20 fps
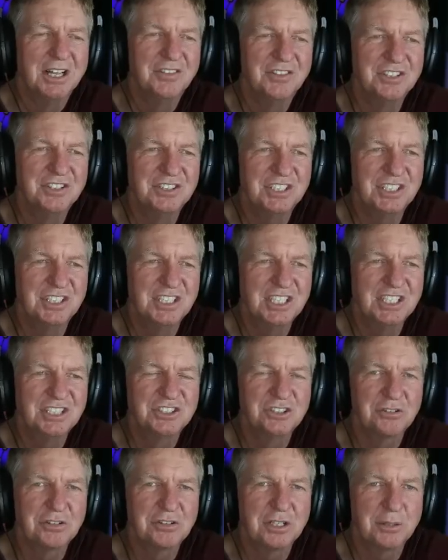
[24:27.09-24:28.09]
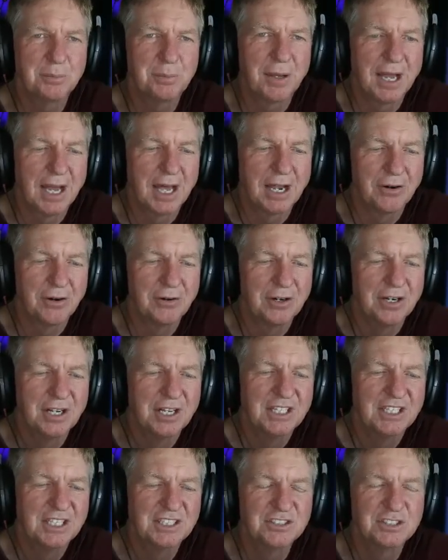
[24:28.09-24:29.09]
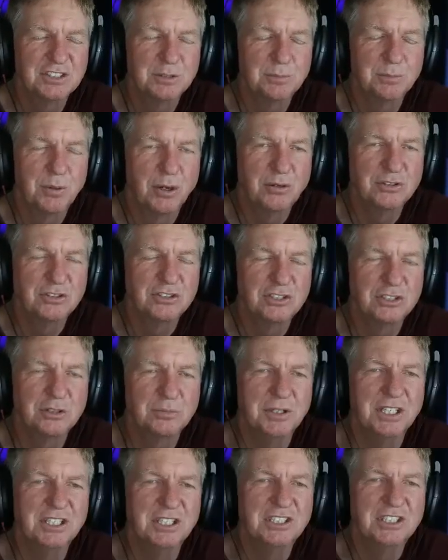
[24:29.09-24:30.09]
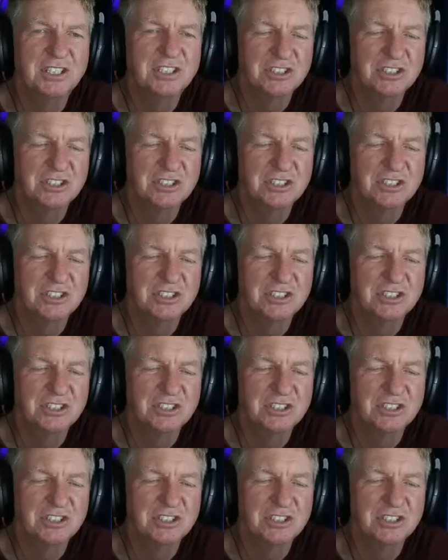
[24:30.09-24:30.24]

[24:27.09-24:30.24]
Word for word: this easterly pattern is supposed to be